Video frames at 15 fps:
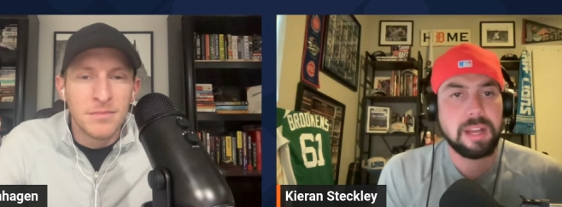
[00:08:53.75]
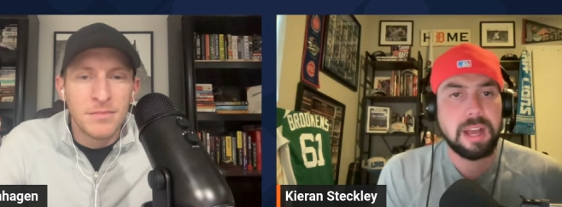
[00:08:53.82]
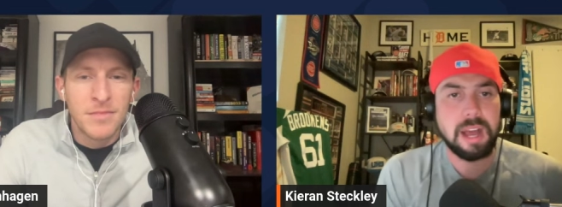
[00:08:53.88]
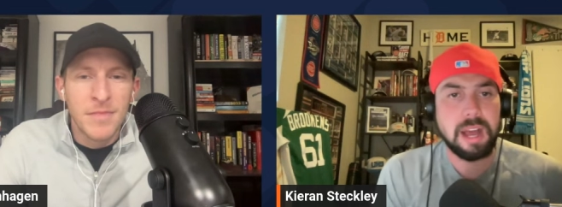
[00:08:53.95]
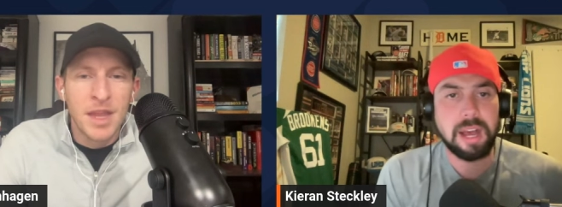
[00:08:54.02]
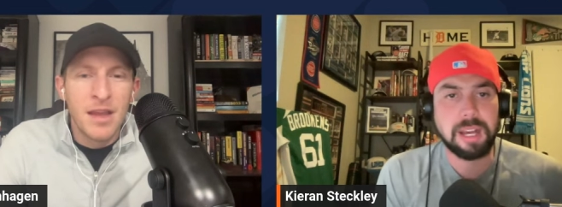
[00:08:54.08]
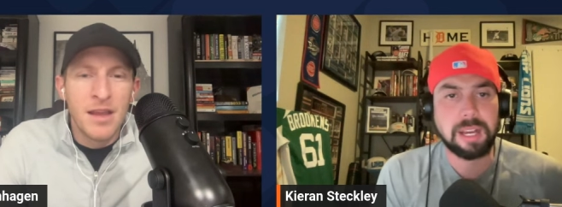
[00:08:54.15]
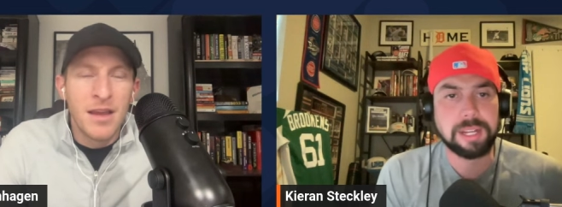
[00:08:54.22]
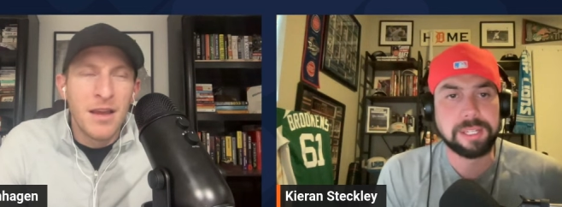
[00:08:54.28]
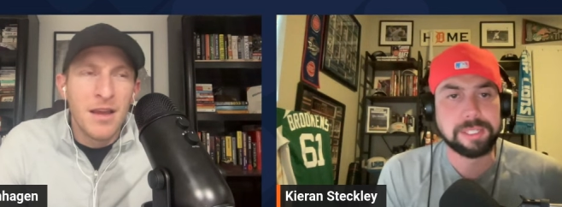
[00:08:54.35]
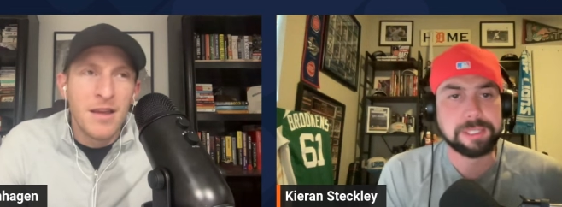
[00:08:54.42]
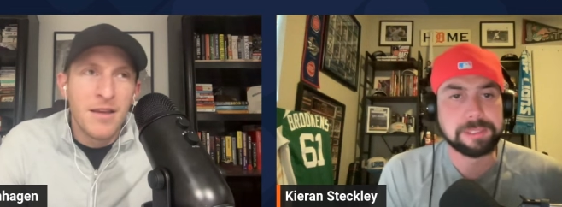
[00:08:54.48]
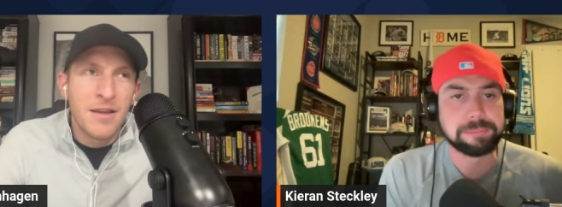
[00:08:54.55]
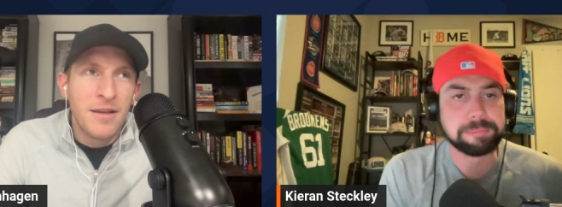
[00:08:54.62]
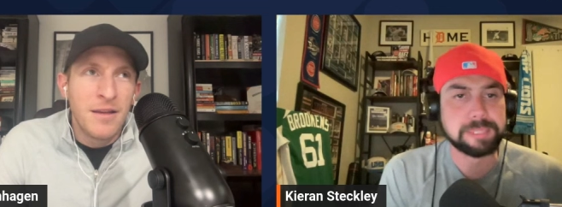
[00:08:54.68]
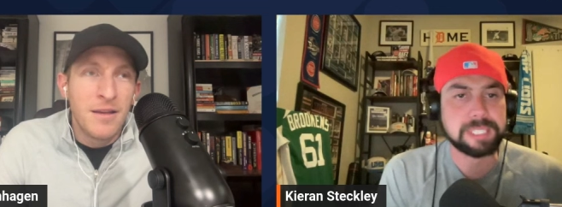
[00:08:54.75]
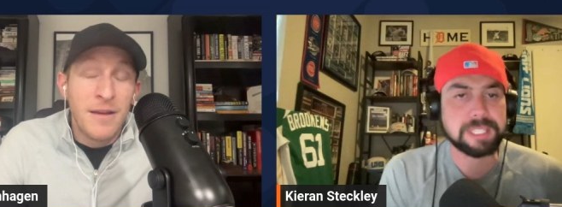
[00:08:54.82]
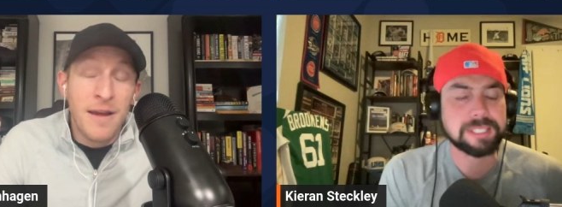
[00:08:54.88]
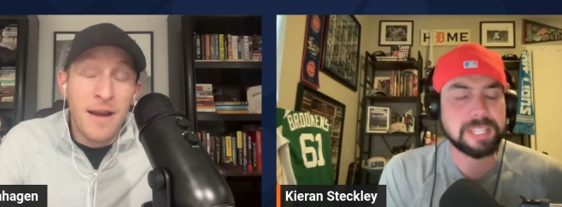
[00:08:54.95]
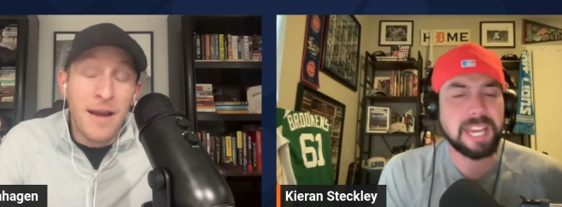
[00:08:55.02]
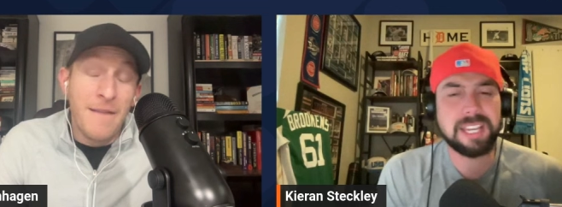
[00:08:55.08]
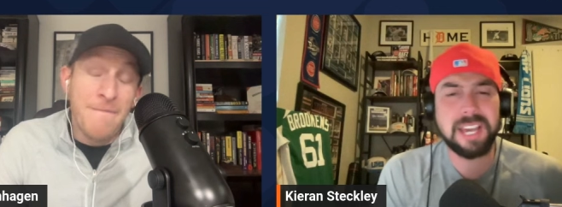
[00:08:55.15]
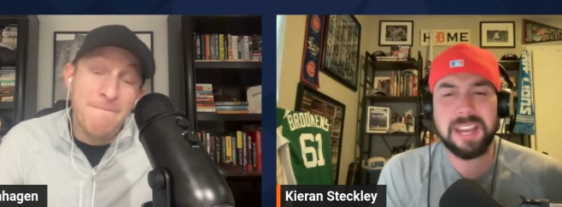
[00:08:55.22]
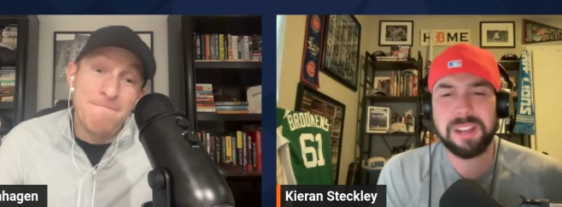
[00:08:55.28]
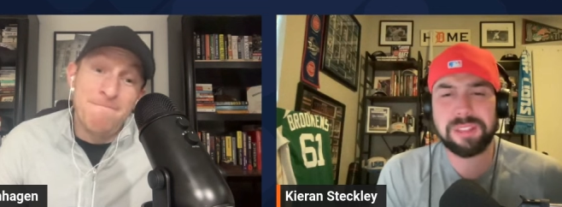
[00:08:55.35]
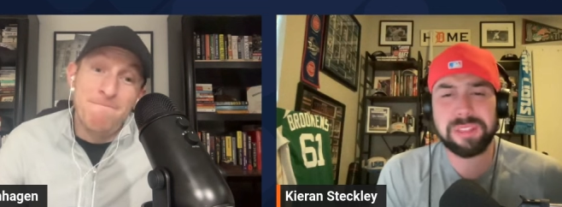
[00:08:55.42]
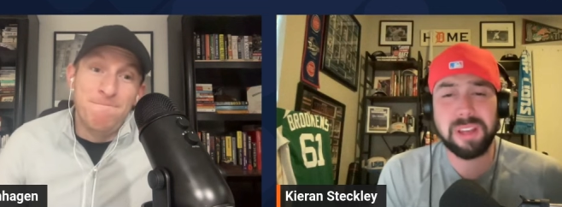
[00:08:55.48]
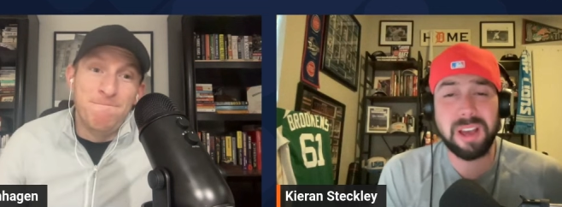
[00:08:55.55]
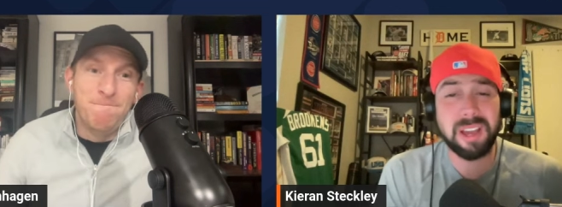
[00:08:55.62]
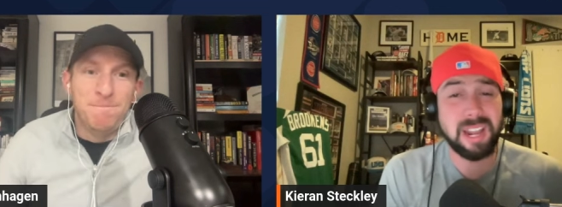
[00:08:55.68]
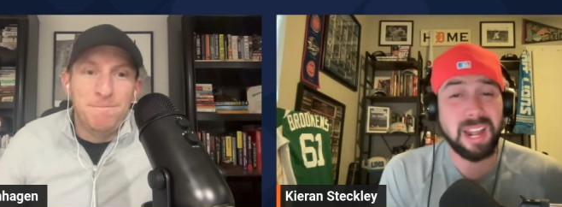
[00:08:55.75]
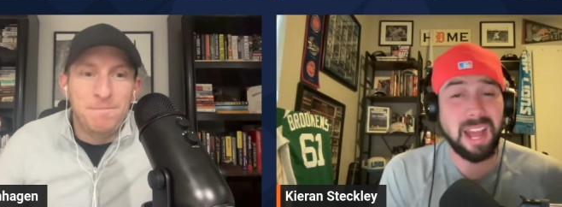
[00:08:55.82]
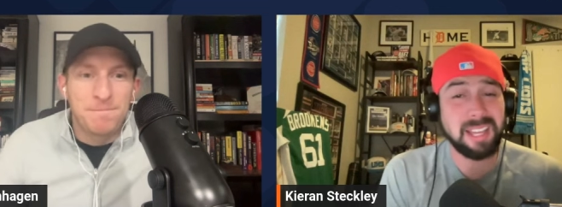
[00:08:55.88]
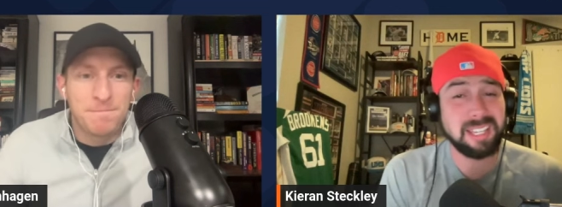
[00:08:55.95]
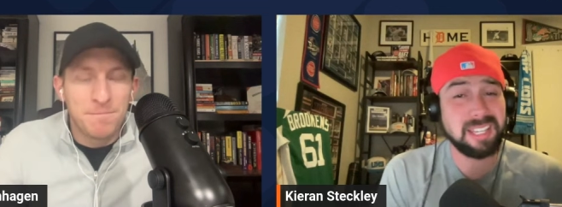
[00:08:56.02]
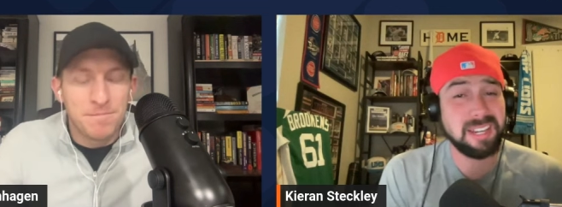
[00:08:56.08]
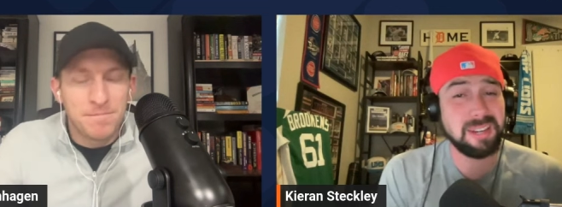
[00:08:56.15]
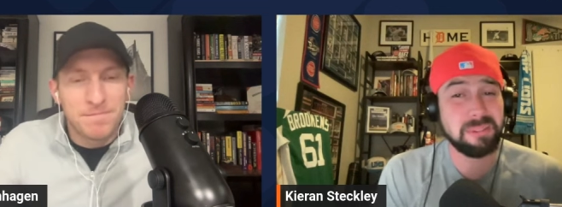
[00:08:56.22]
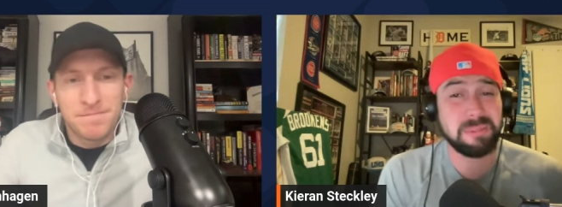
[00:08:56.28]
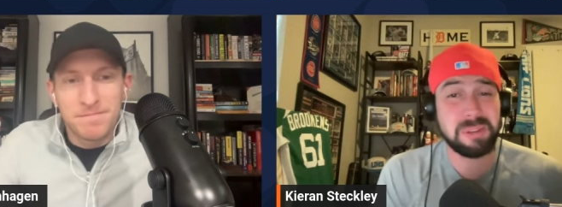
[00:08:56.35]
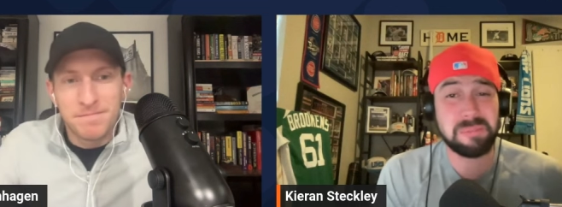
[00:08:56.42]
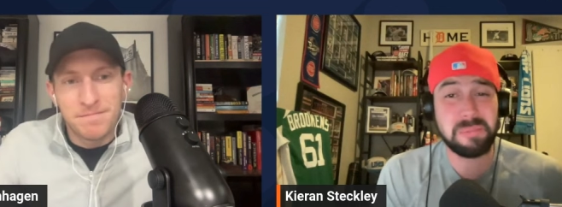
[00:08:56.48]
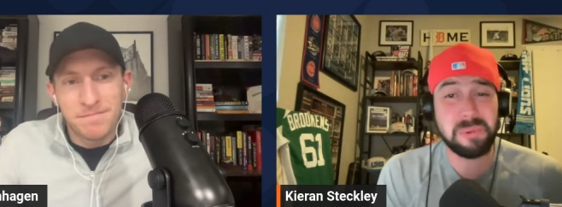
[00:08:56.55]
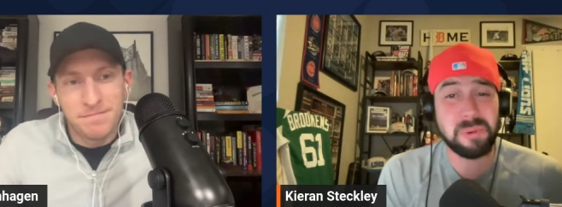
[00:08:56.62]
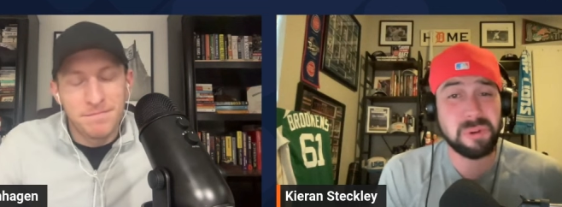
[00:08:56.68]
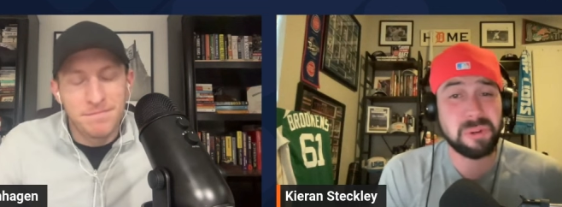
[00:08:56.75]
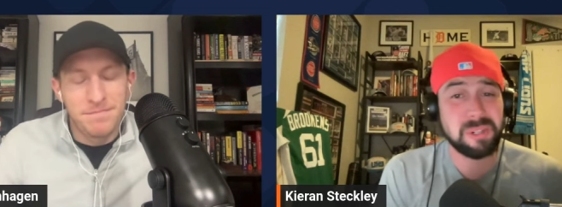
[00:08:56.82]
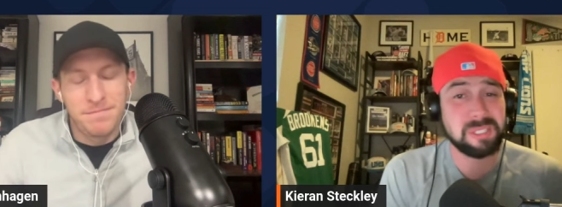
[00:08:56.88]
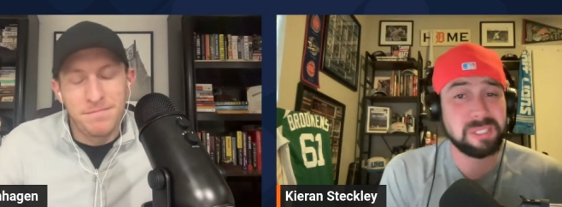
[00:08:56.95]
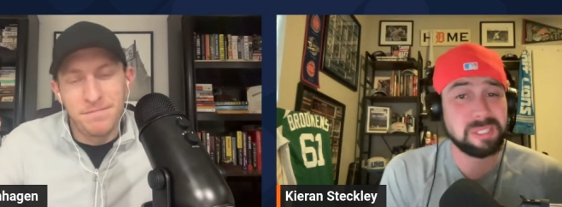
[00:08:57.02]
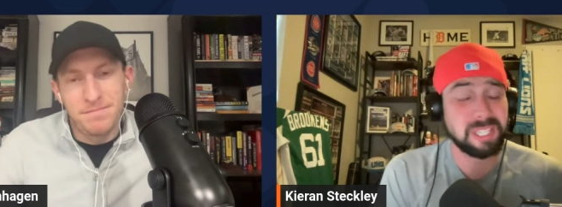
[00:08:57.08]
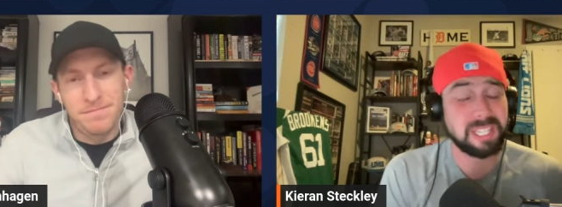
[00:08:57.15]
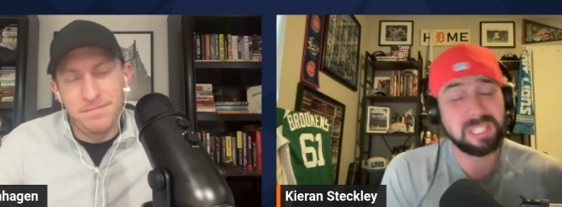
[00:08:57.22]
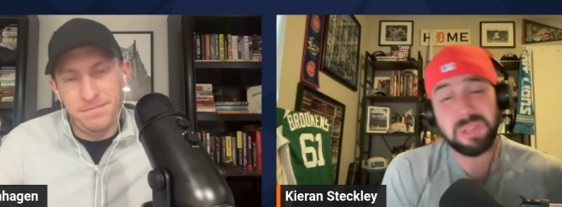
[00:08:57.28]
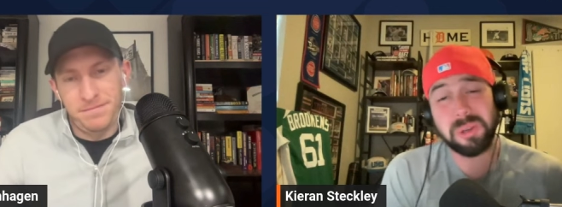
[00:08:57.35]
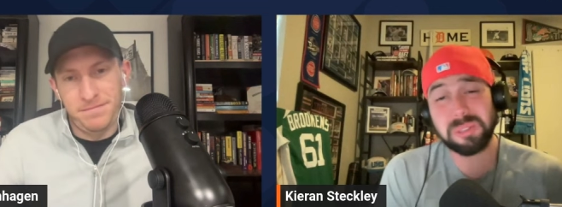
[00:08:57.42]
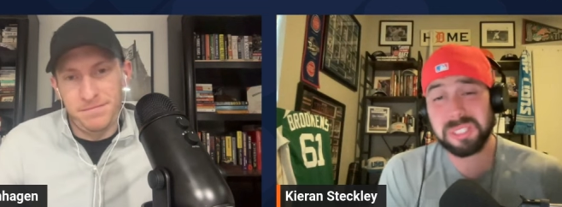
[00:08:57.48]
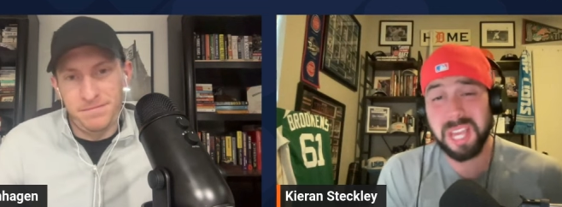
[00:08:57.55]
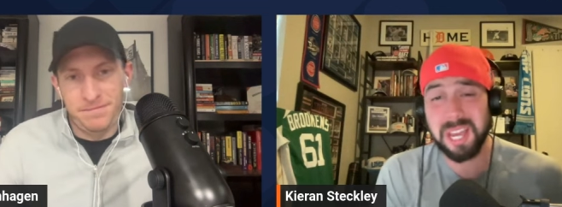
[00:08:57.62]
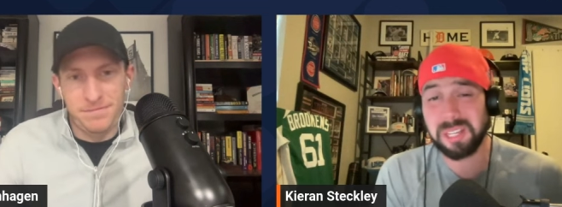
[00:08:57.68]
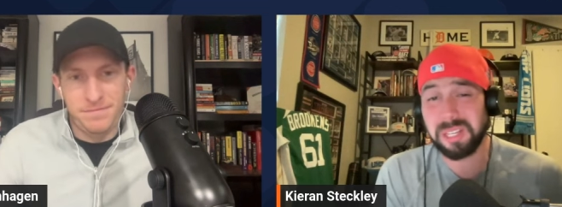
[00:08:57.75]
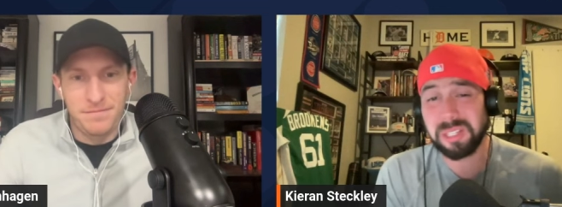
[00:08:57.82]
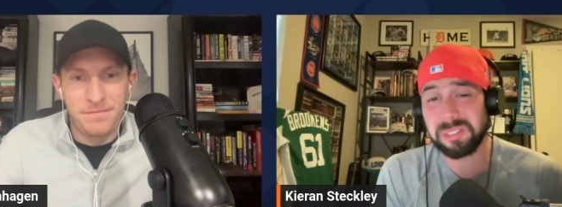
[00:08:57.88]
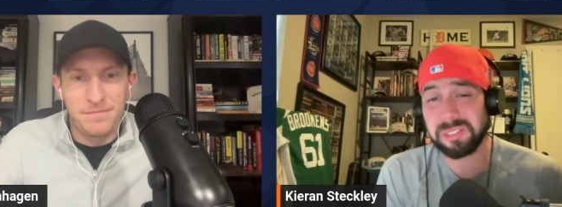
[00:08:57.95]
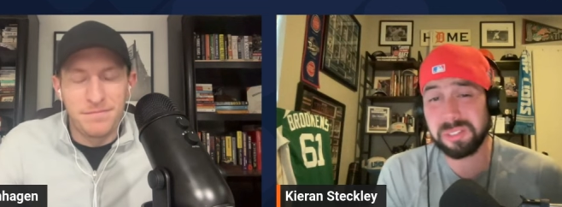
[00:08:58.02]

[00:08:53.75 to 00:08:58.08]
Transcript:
Speaker 1: Uh, because I kind of mm-hmm. thought I kind of went more like Cole's got to